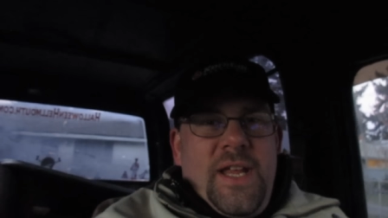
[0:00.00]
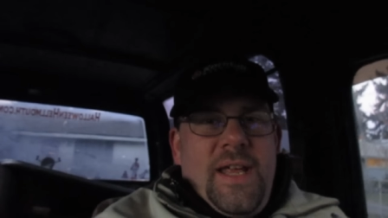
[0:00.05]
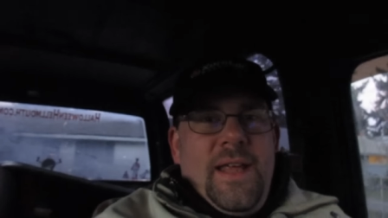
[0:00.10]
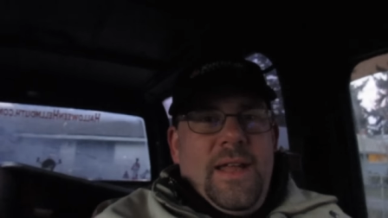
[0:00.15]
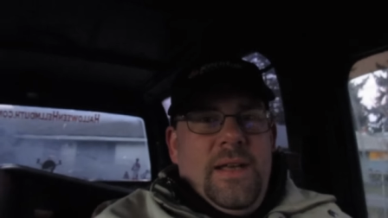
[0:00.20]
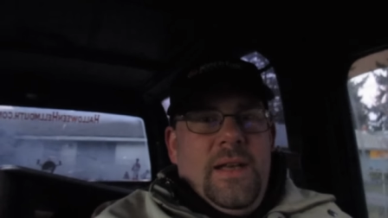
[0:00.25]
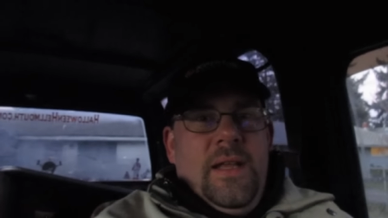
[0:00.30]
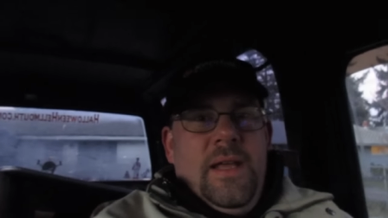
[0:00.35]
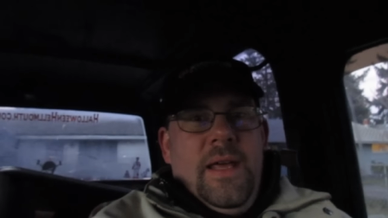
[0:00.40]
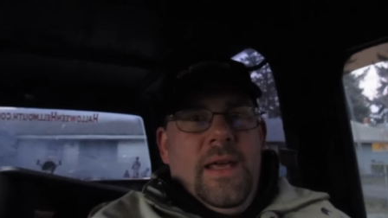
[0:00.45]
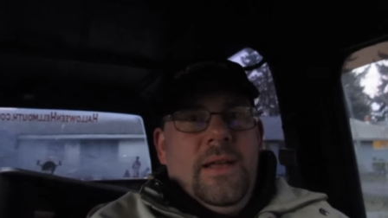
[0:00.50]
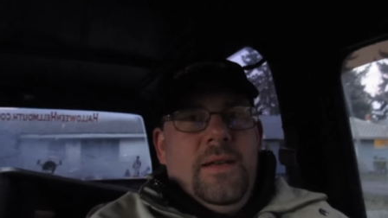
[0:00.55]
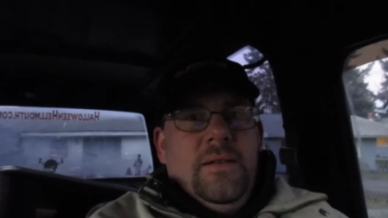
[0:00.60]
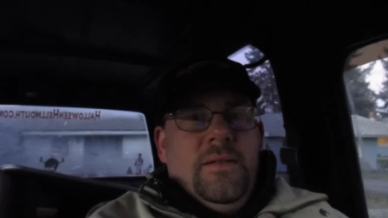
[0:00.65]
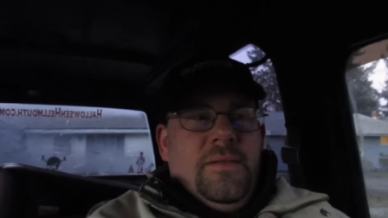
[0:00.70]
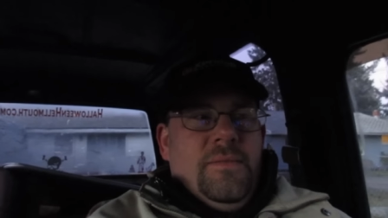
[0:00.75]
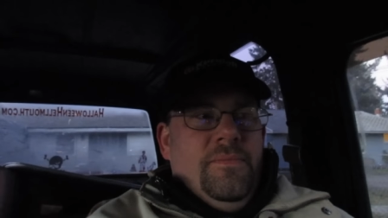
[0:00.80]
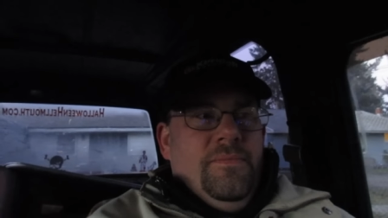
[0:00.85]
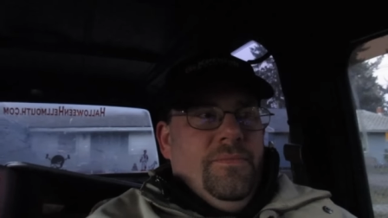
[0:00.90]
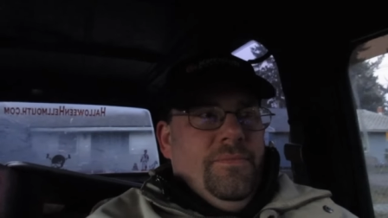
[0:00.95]
and and
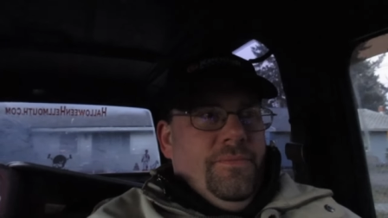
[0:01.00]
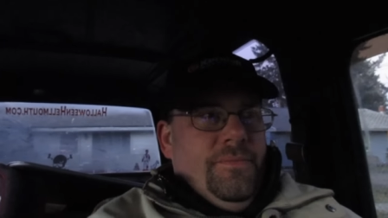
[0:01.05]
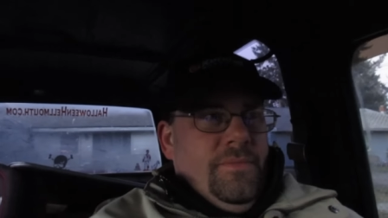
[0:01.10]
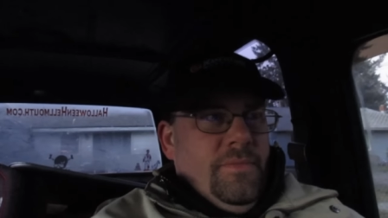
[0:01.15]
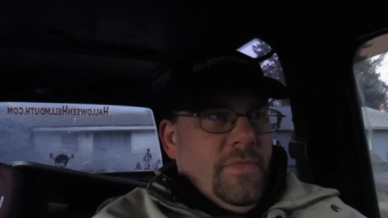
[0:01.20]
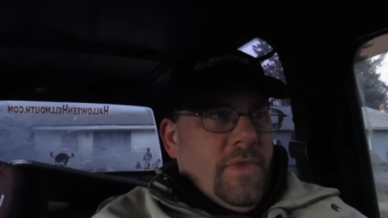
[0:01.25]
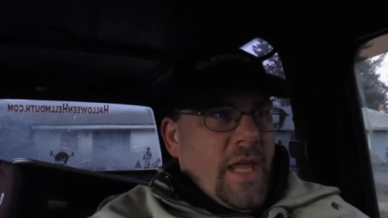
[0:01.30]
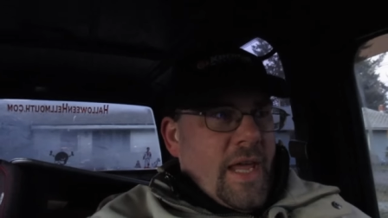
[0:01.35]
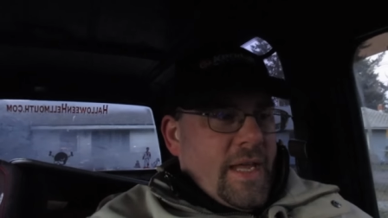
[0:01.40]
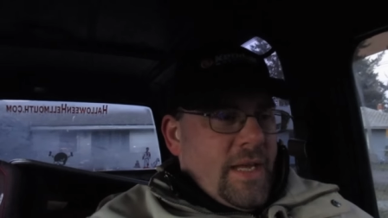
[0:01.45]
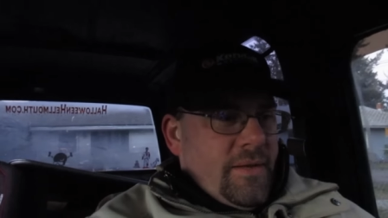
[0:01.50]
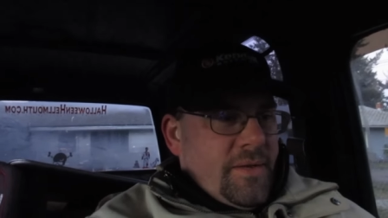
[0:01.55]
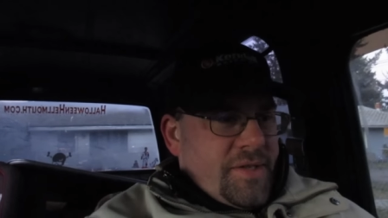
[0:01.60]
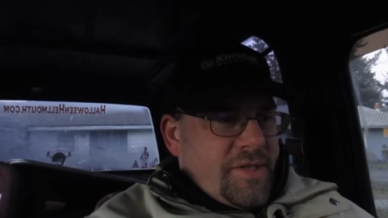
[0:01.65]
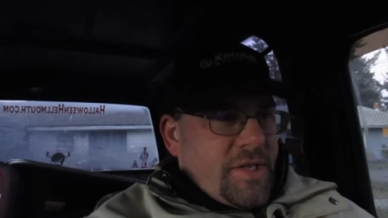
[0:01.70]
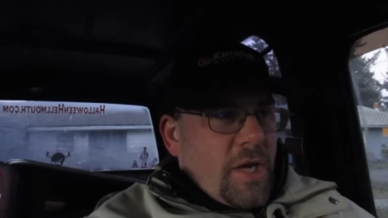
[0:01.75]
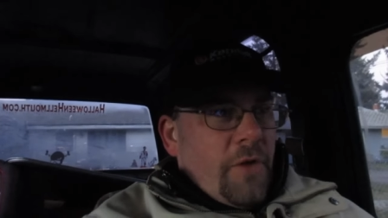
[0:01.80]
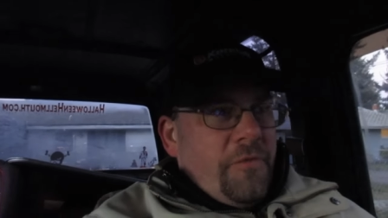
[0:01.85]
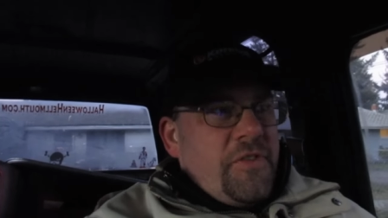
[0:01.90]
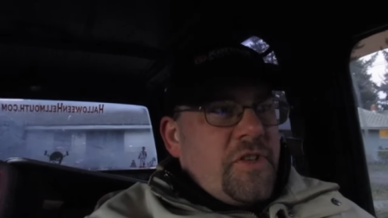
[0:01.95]
like
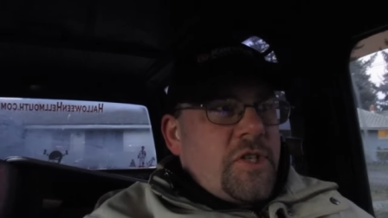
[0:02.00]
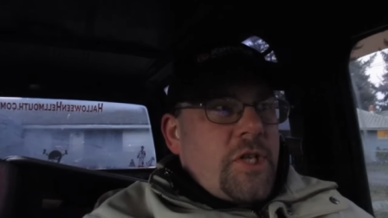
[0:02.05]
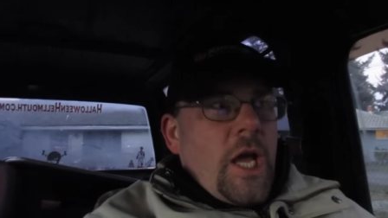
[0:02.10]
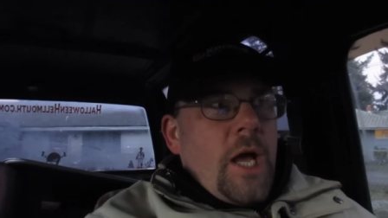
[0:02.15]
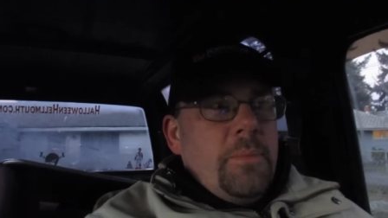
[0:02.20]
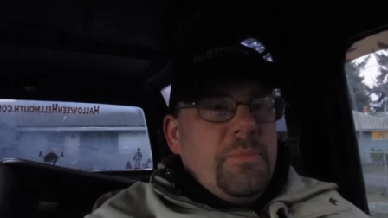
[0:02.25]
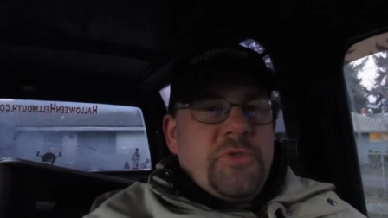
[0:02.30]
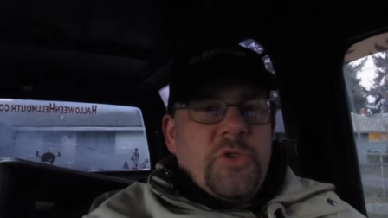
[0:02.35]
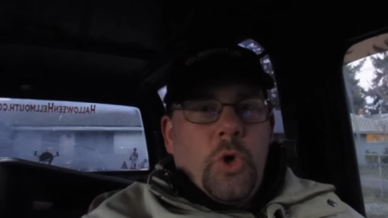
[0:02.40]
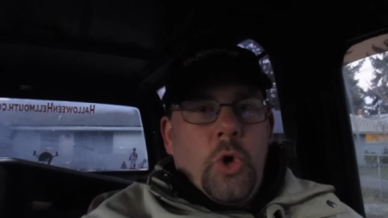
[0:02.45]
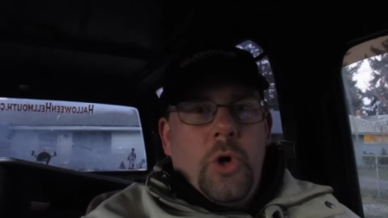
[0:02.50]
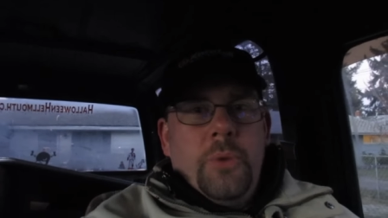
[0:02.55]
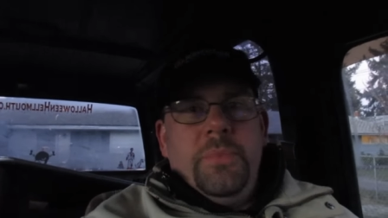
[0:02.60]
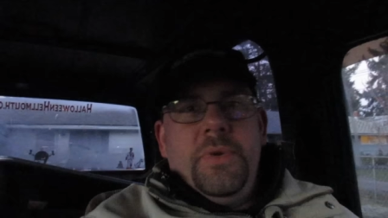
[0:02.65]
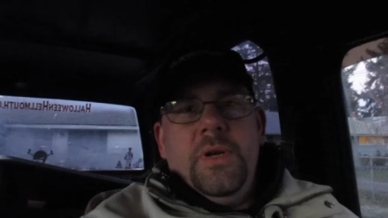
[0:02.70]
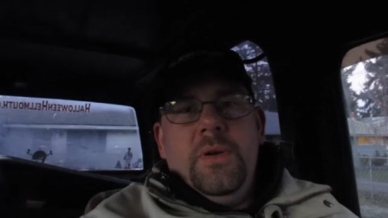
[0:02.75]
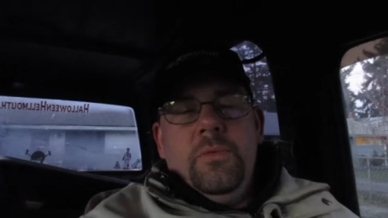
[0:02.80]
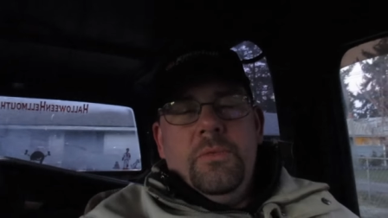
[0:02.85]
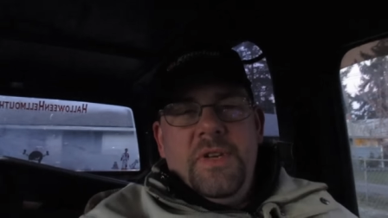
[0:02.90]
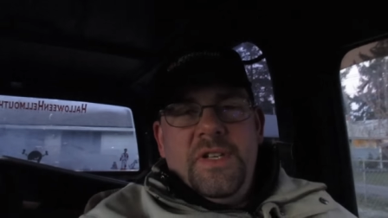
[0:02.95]

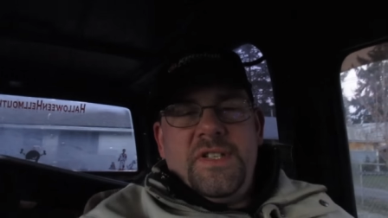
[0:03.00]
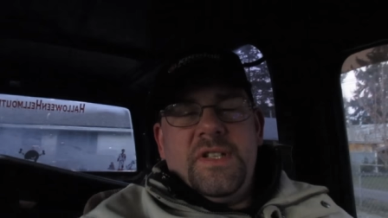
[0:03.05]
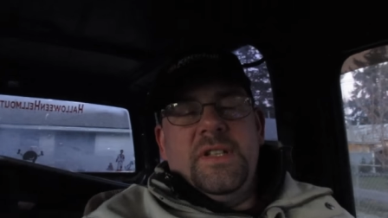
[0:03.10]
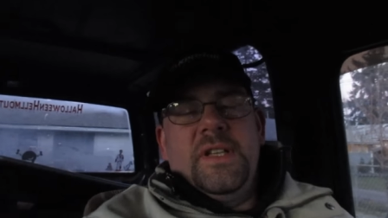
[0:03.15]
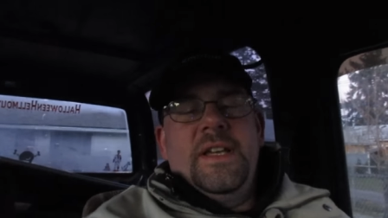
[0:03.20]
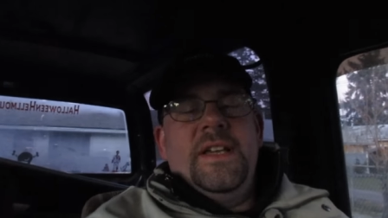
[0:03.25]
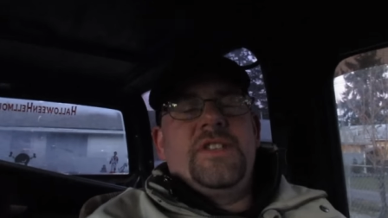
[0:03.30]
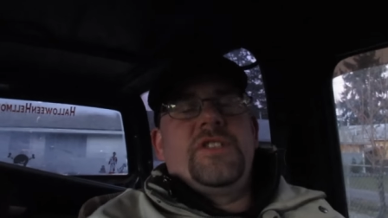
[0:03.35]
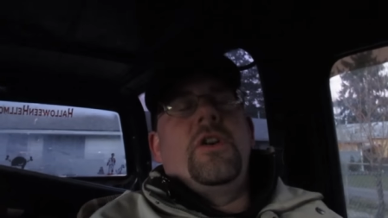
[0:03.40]
self-absorbed recently,